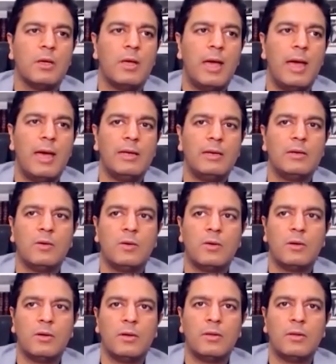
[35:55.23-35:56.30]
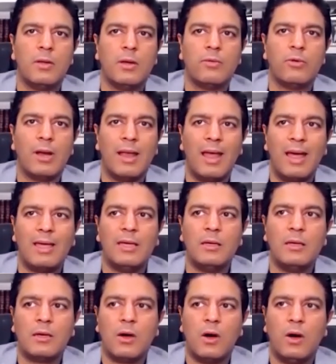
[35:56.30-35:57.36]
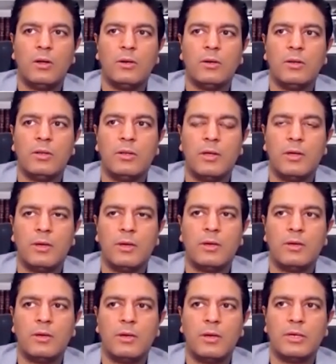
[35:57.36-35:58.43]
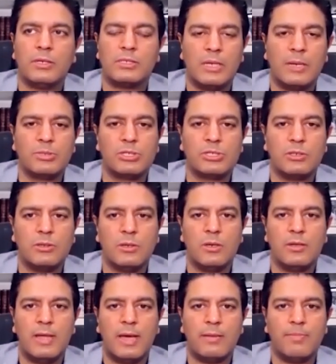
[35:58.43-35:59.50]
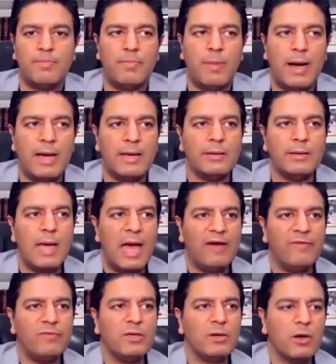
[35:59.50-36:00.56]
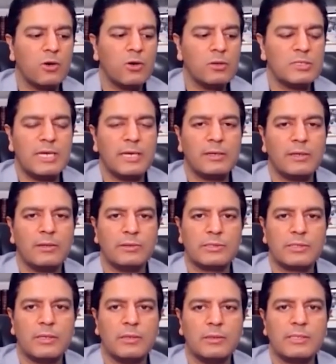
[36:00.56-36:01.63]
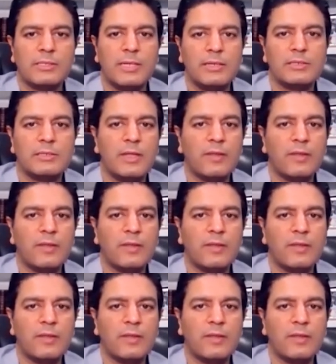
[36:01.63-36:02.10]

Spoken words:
and relying on the assumption that by having a good technical skill set that